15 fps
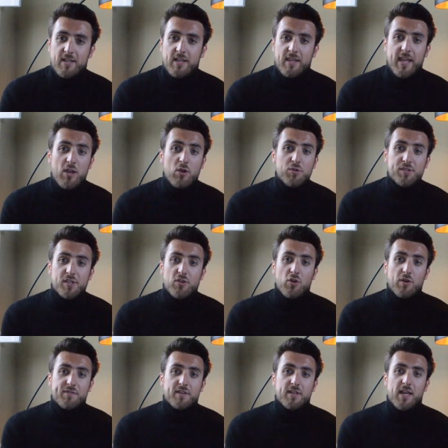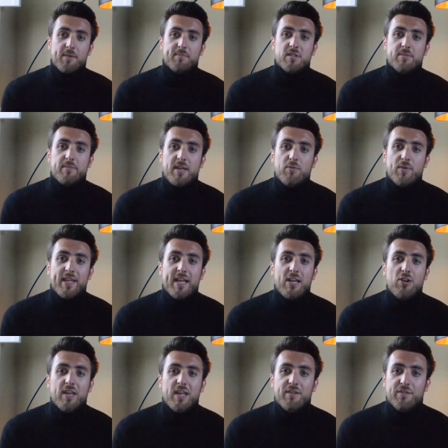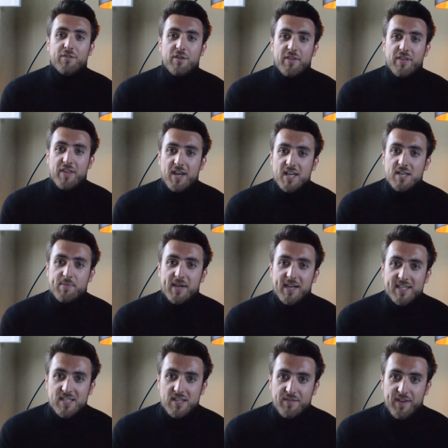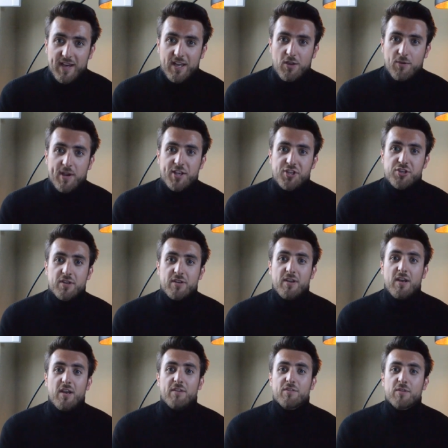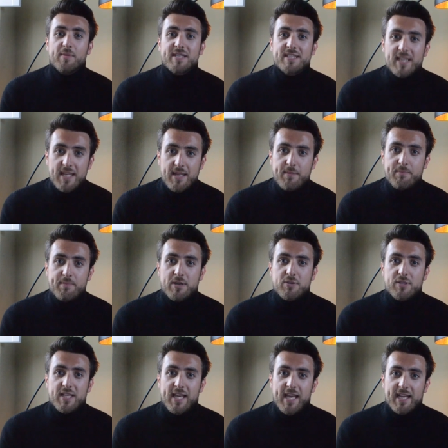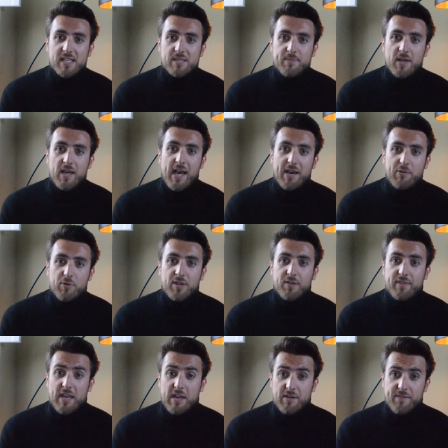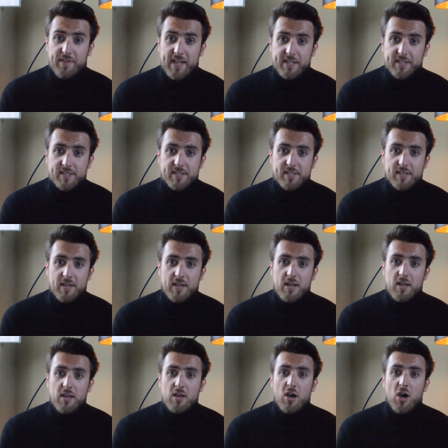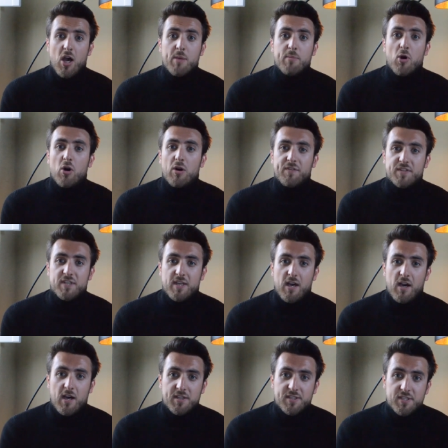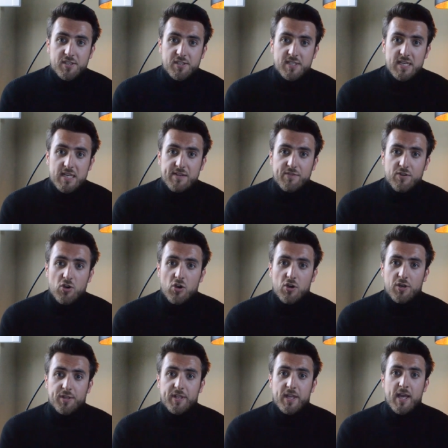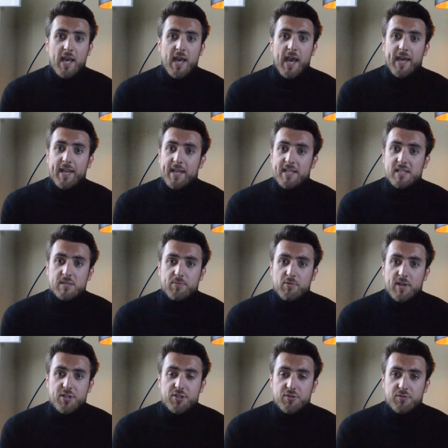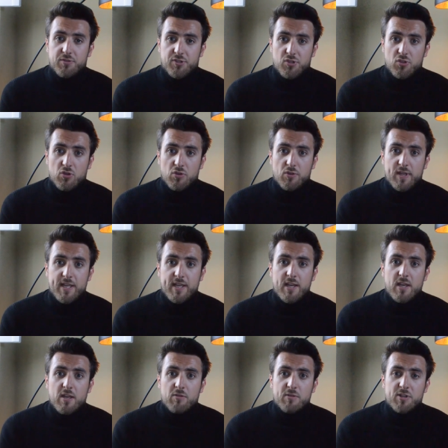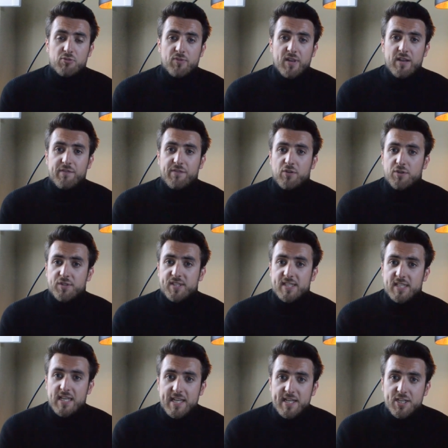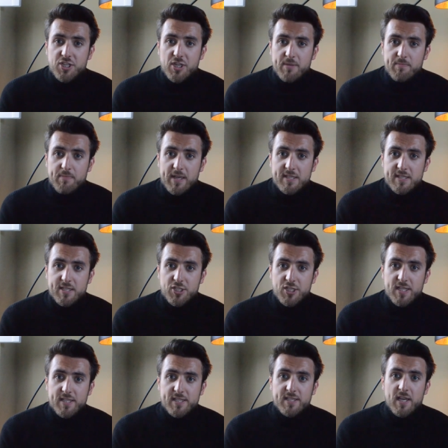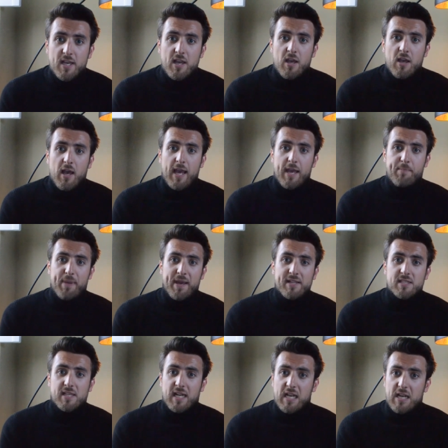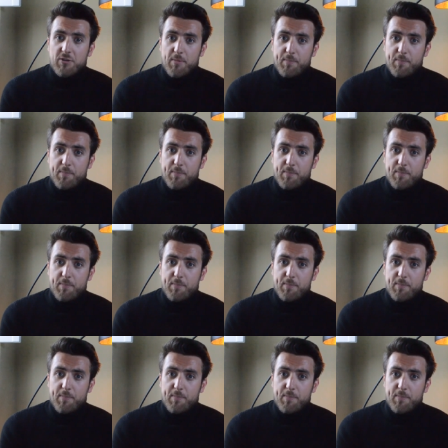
They also often come to me when they're looking for a third party evaluation from a team building expert at one of their events. I'm often asked to deliver on an inspirational story which reinforces leadership messages, it paints a clearer